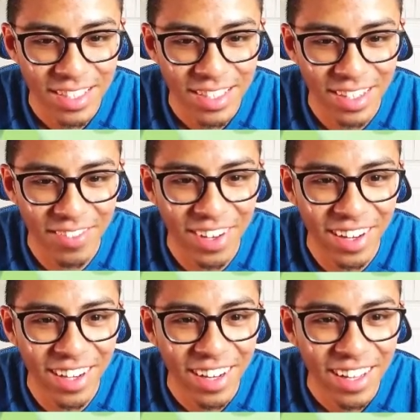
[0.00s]
Come
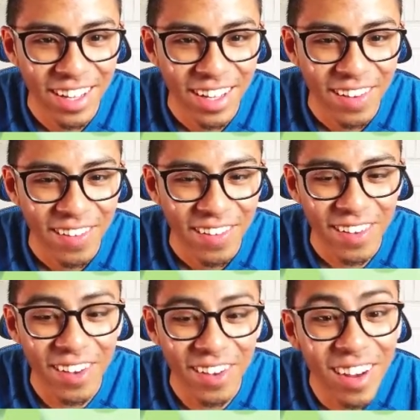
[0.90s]
on.
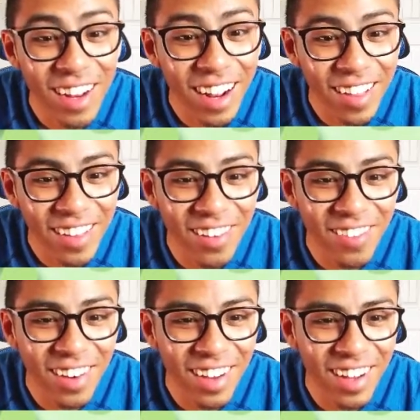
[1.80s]
Come on, guys.
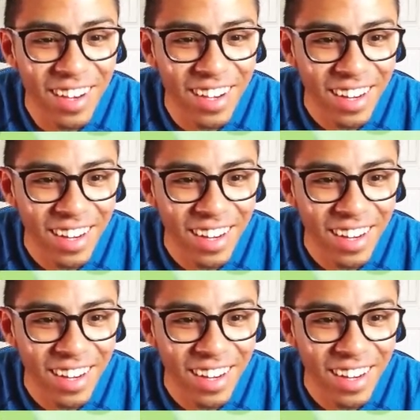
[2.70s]
Come on.